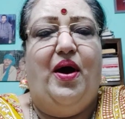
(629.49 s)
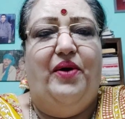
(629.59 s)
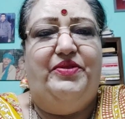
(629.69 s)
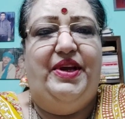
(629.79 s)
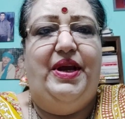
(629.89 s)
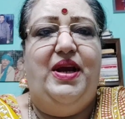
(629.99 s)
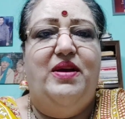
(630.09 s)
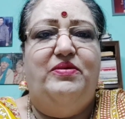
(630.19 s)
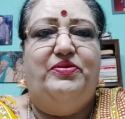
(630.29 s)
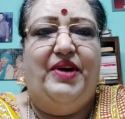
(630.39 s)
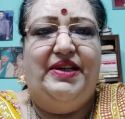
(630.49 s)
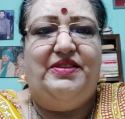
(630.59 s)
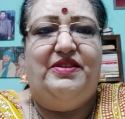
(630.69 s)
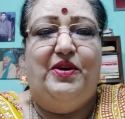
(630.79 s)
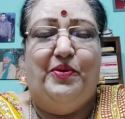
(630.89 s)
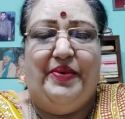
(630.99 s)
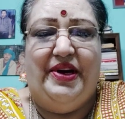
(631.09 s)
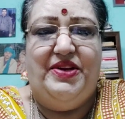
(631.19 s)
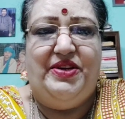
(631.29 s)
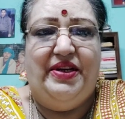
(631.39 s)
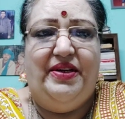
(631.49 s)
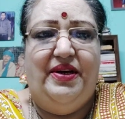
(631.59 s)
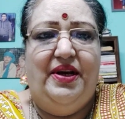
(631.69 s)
of the first Upanishad,